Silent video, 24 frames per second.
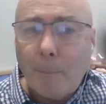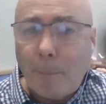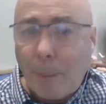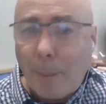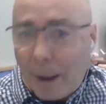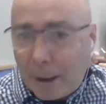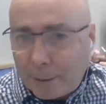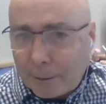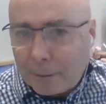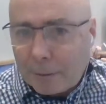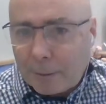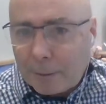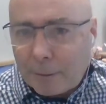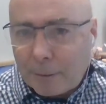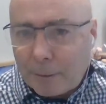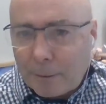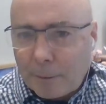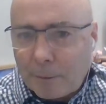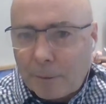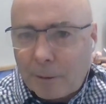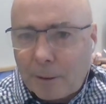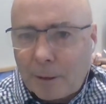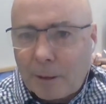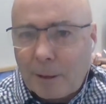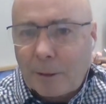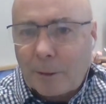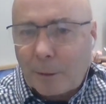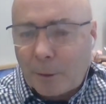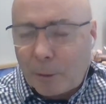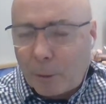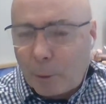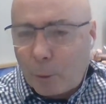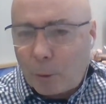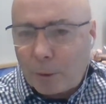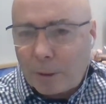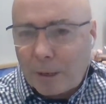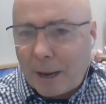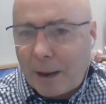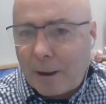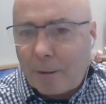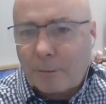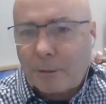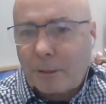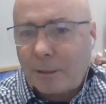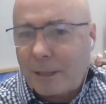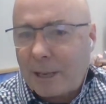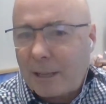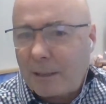But the thought now
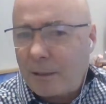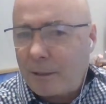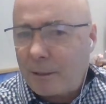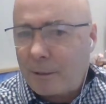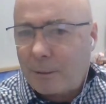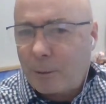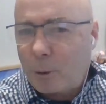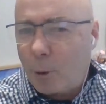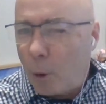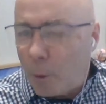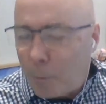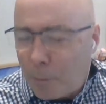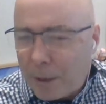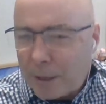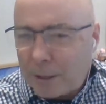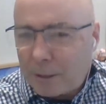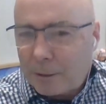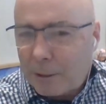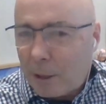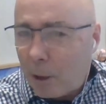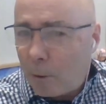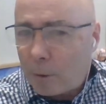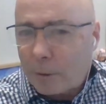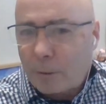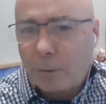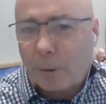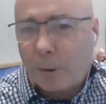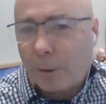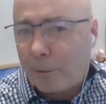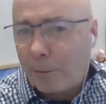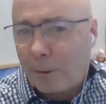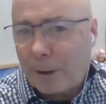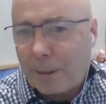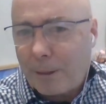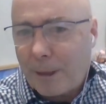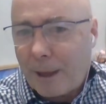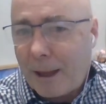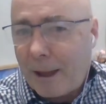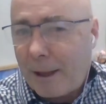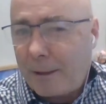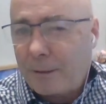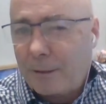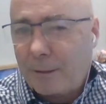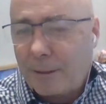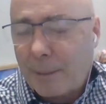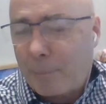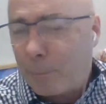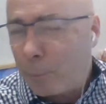is the sensors could be as low as sort of
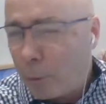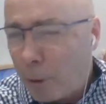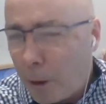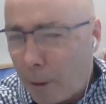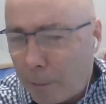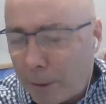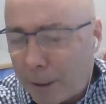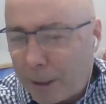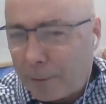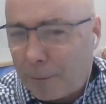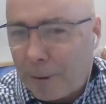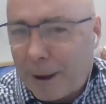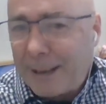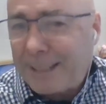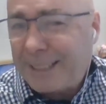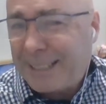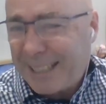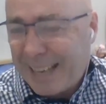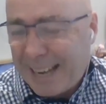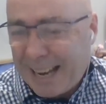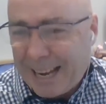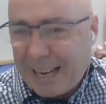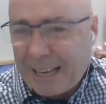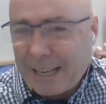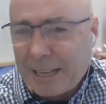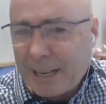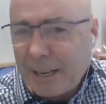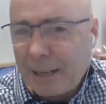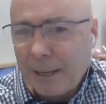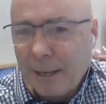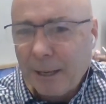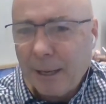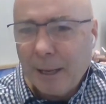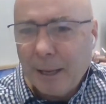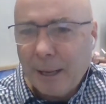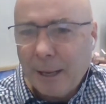3,000. They're probably around 10.